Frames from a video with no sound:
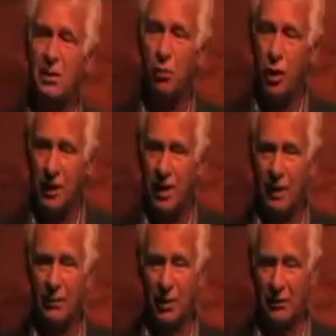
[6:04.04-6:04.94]
only one
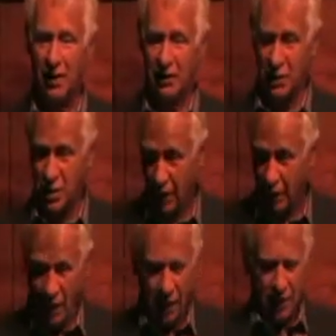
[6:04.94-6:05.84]
calorie of energy.
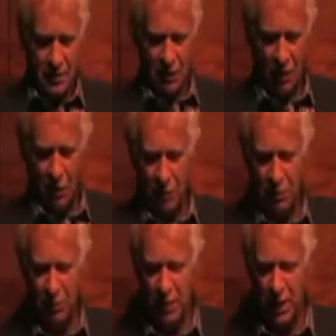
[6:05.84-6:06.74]
So
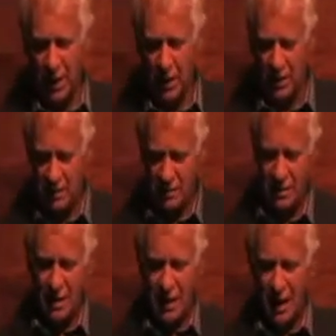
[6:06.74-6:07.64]
arguably is
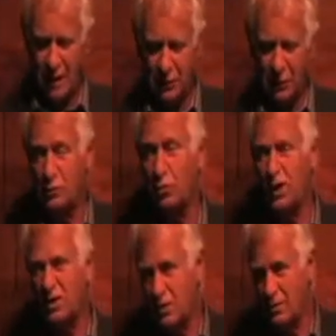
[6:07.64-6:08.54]

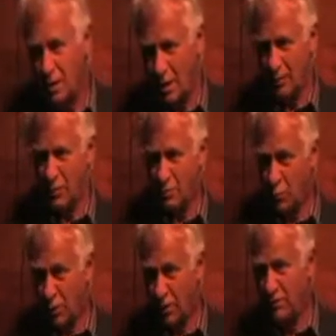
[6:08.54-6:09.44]
120 times
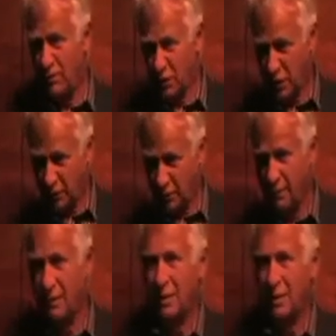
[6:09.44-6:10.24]
more efficient